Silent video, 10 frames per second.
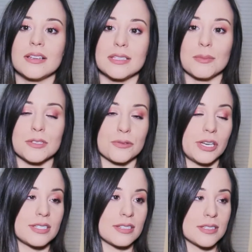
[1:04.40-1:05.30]
is the most
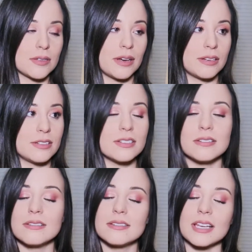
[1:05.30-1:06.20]
recent, so I
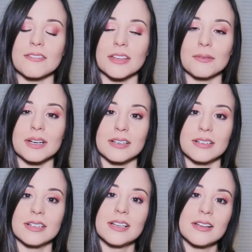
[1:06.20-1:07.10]
definitely want
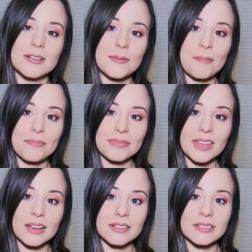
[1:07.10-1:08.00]
to
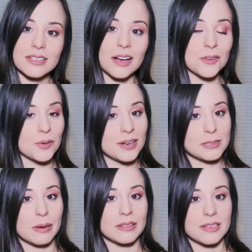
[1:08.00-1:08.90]
tell you guys
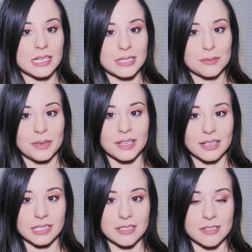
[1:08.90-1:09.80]
about this
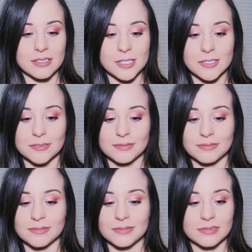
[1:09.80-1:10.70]
because
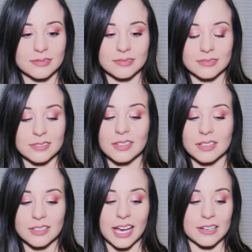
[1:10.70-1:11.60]

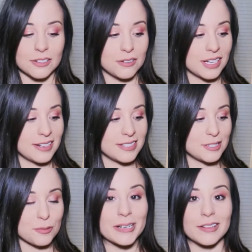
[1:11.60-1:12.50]
I don't know, guys,
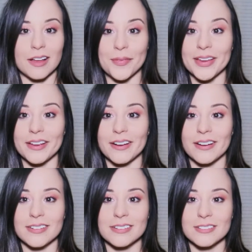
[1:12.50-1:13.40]
it's real out
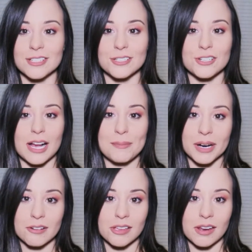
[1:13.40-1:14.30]
there. The job
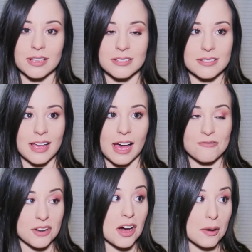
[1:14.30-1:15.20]
market is
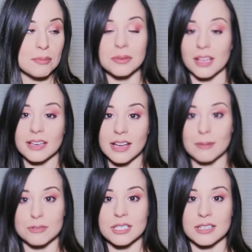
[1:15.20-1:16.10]
effed up. Like,
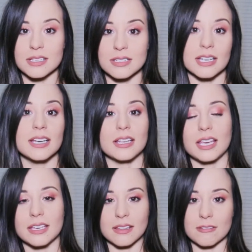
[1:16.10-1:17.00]
I'm just going to say it
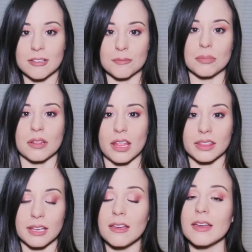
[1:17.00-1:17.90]
like
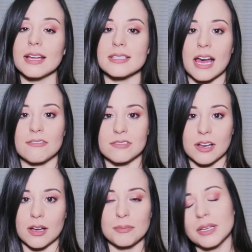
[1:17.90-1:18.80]
bluntly, it's effed
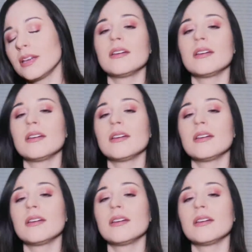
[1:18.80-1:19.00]
up.